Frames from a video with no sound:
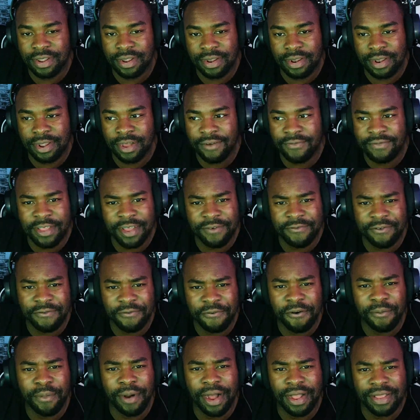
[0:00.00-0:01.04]
Love, Death, and
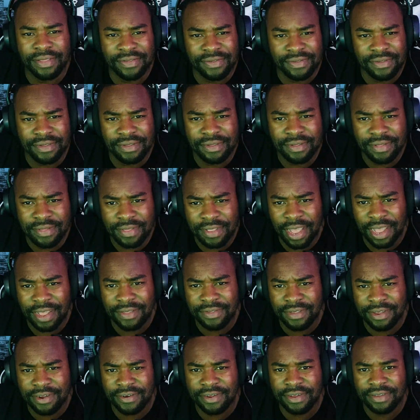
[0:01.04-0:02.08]
Robots, that
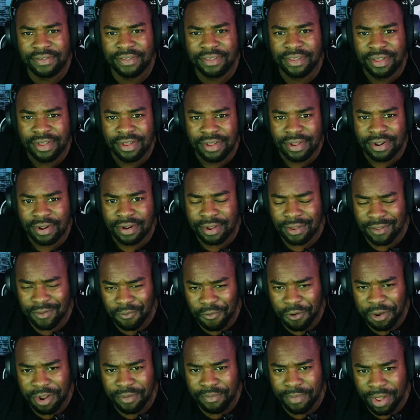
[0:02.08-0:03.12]
series. There's
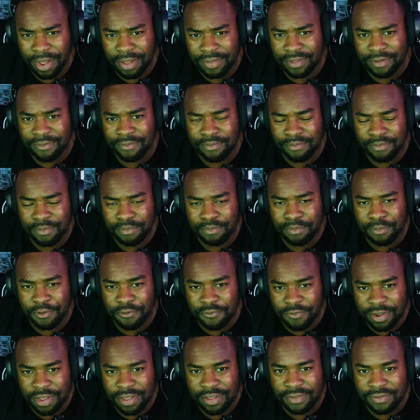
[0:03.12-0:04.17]
one about some
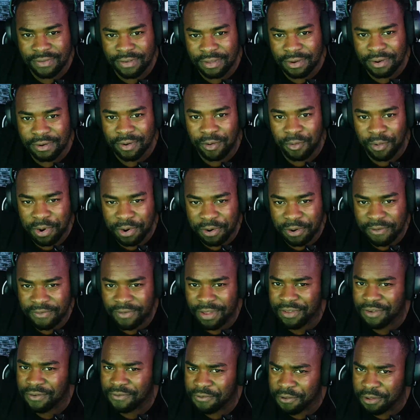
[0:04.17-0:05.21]
Marines who turn to werewolves.
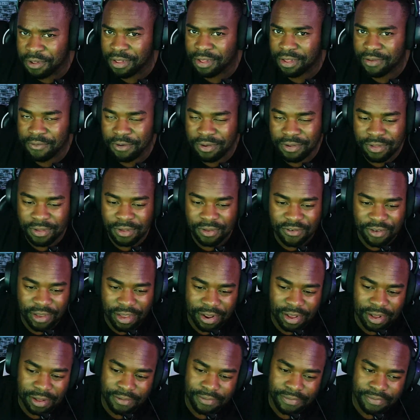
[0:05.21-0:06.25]
That's a really good one. Go check it
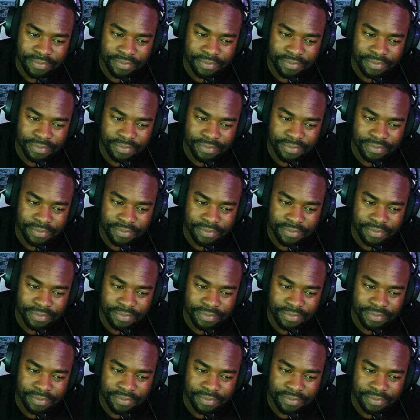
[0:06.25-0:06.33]
out.